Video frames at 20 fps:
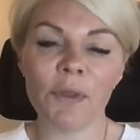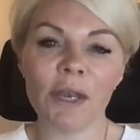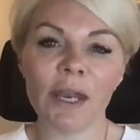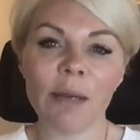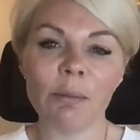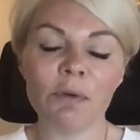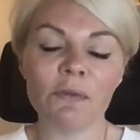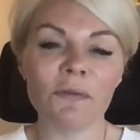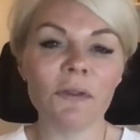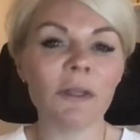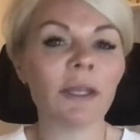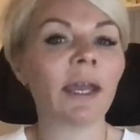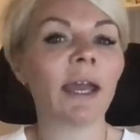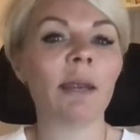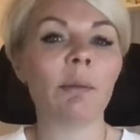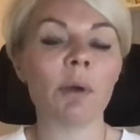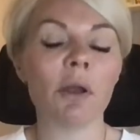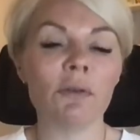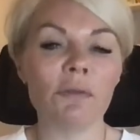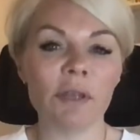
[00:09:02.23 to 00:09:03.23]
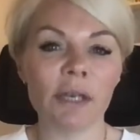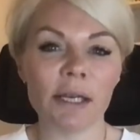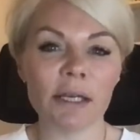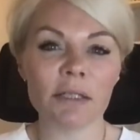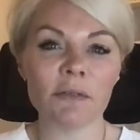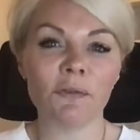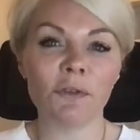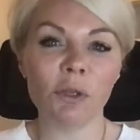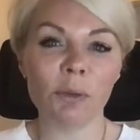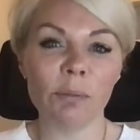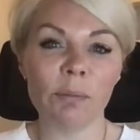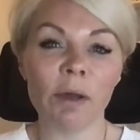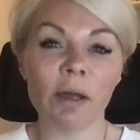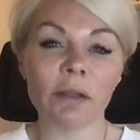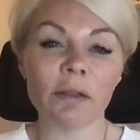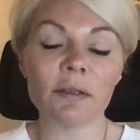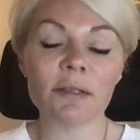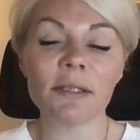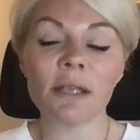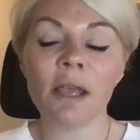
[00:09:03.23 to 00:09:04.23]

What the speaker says: name of the game over the next few months.